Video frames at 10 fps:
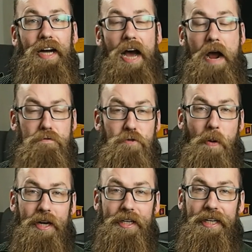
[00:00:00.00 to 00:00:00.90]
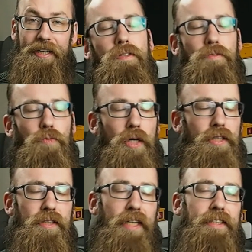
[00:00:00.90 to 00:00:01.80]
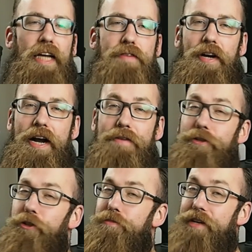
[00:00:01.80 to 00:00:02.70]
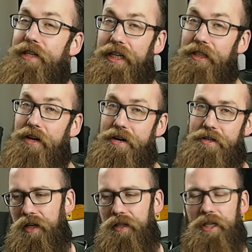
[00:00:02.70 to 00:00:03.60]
I have no idea. One can never have too many guitars.